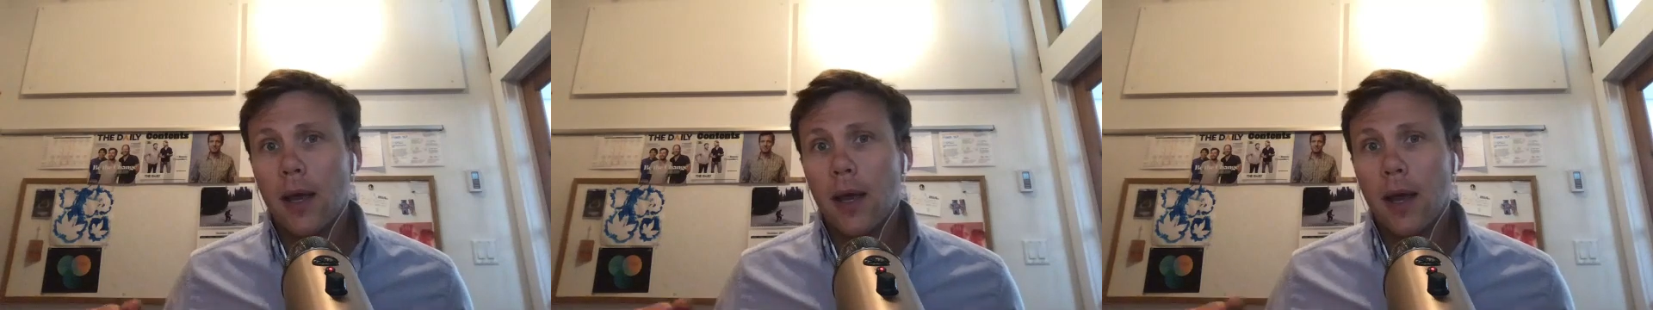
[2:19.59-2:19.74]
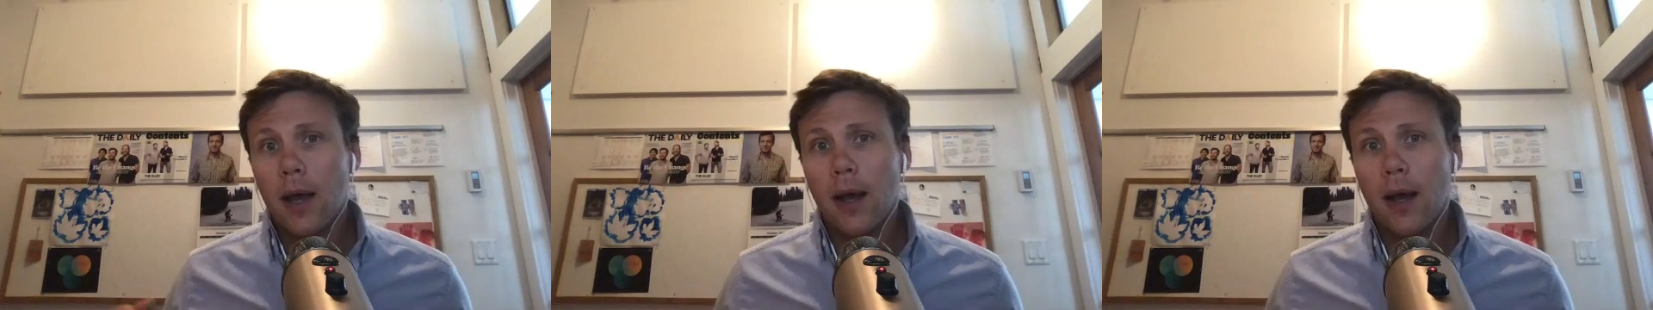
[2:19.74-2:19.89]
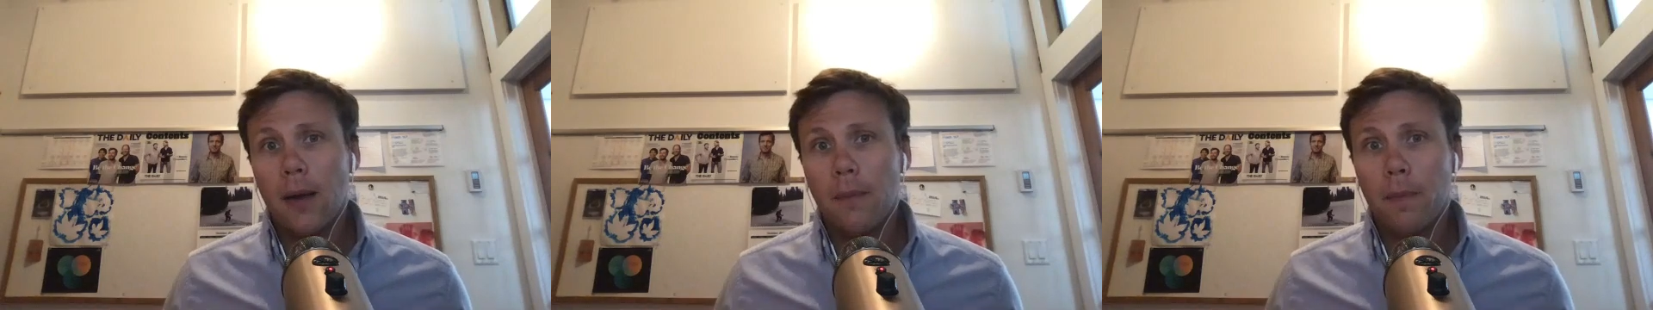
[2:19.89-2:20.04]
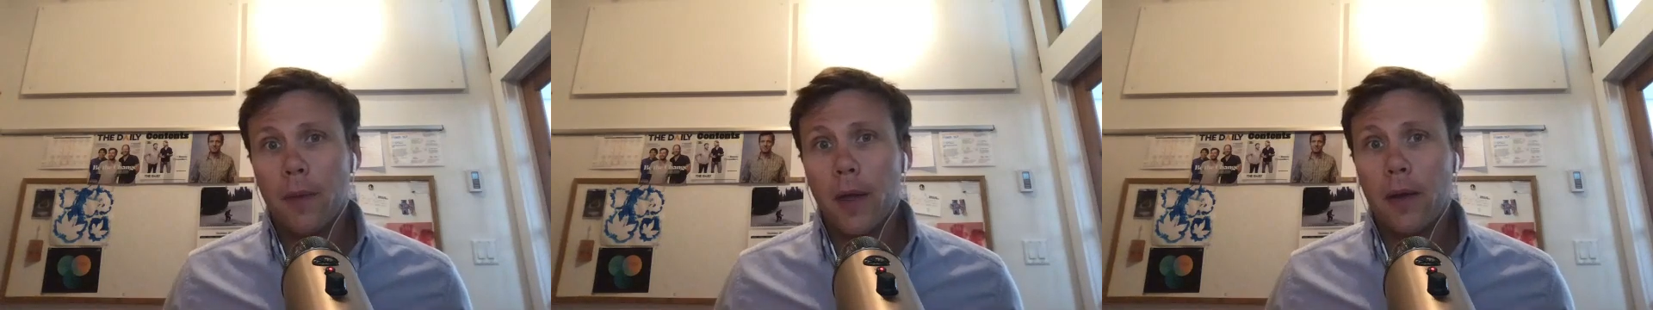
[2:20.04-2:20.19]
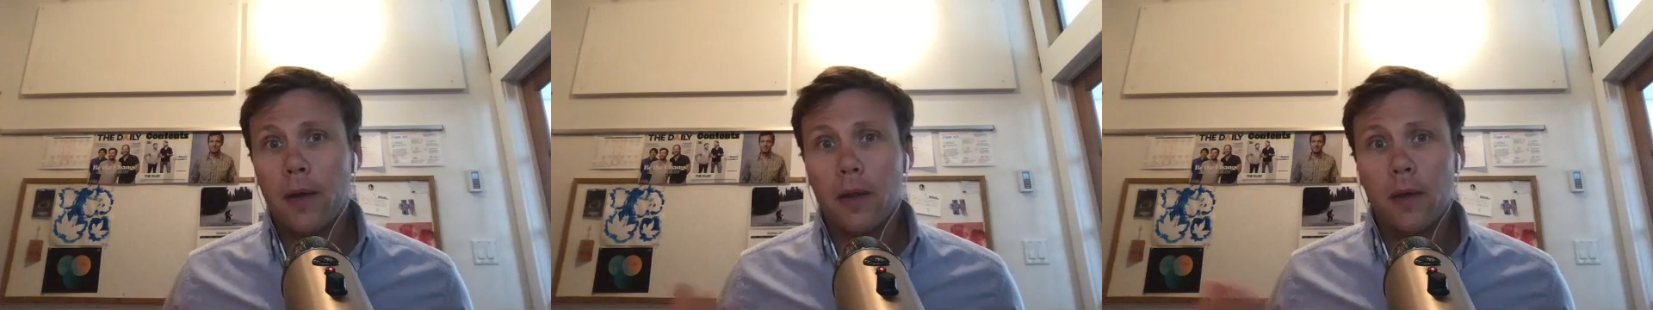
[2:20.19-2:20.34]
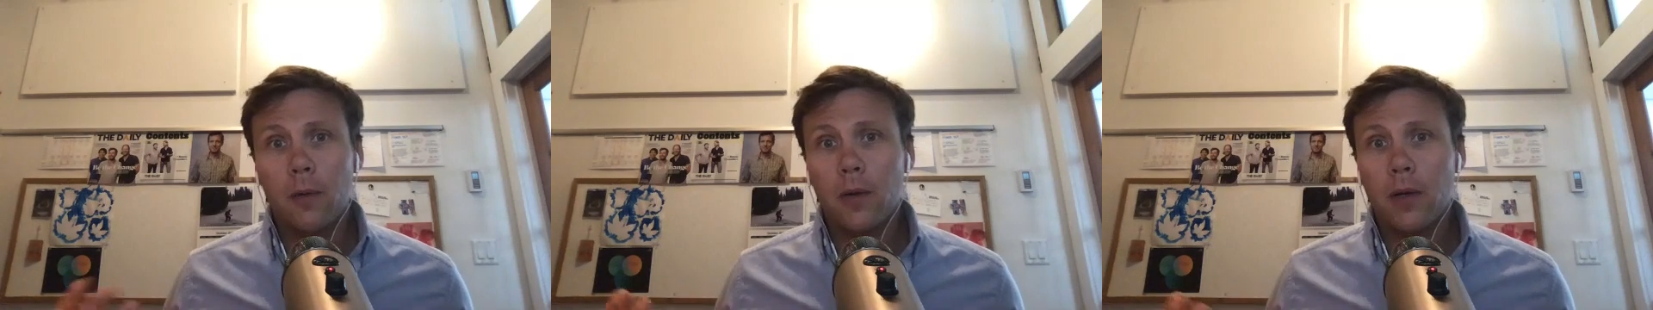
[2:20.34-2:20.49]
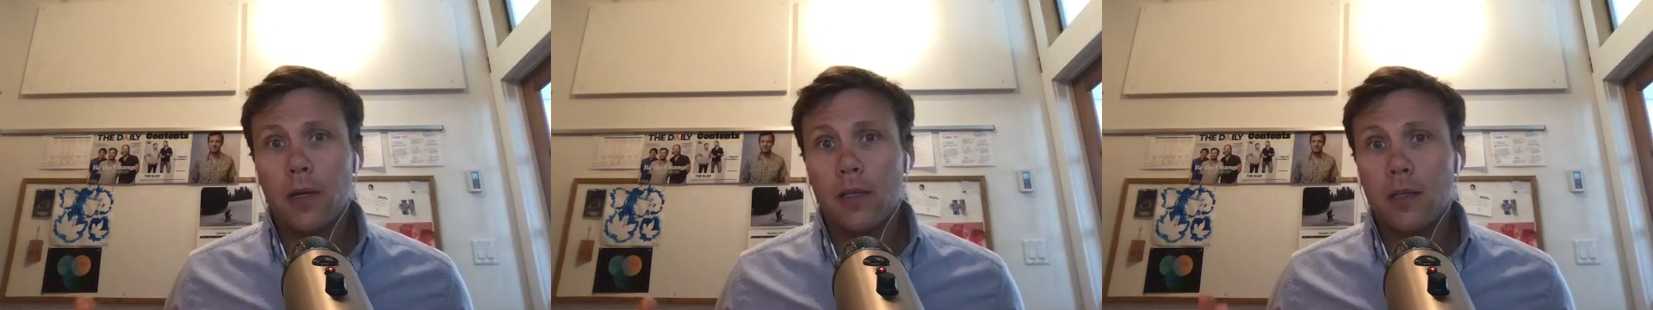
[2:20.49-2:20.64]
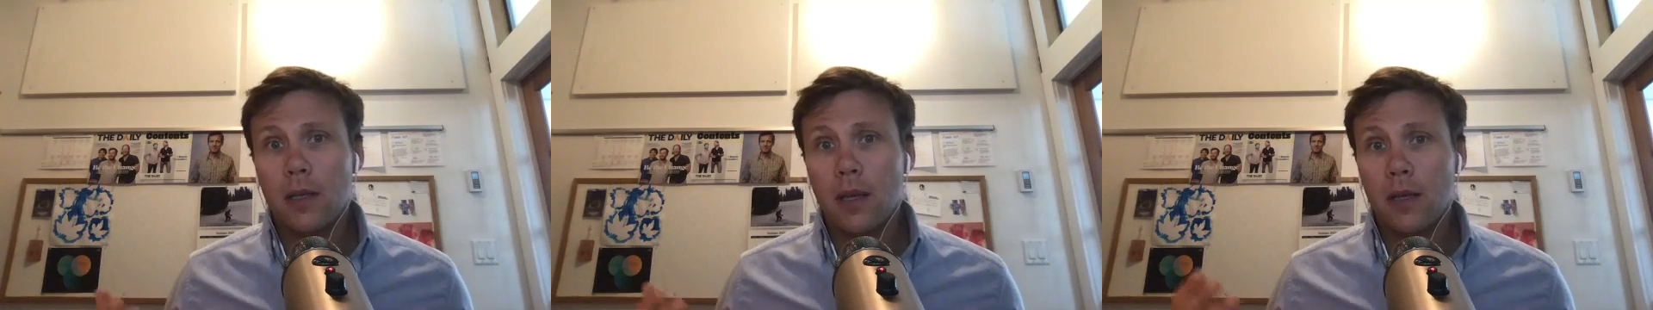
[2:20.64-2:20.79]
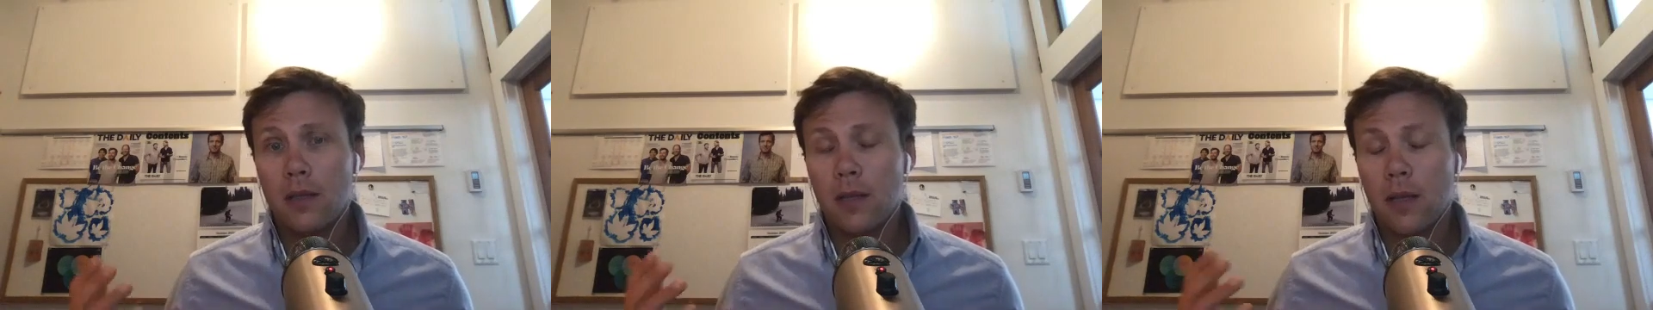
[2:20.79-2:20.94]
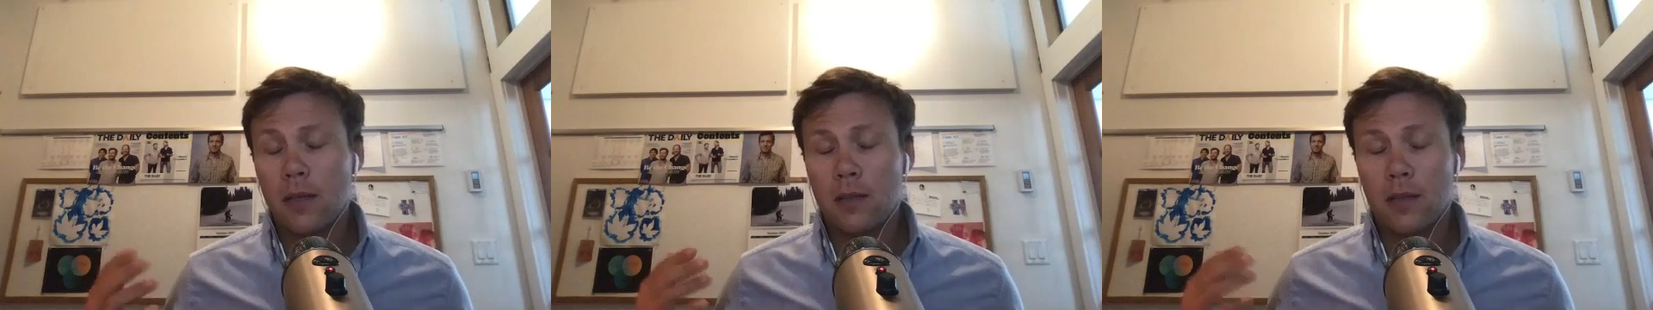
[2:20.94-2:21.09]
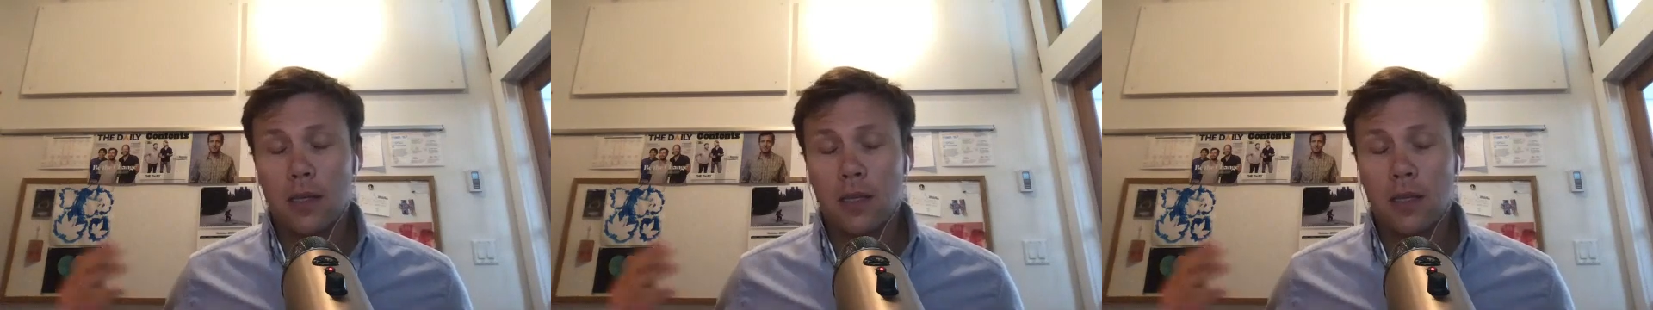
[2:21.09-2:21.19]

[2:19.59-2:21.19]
Another one is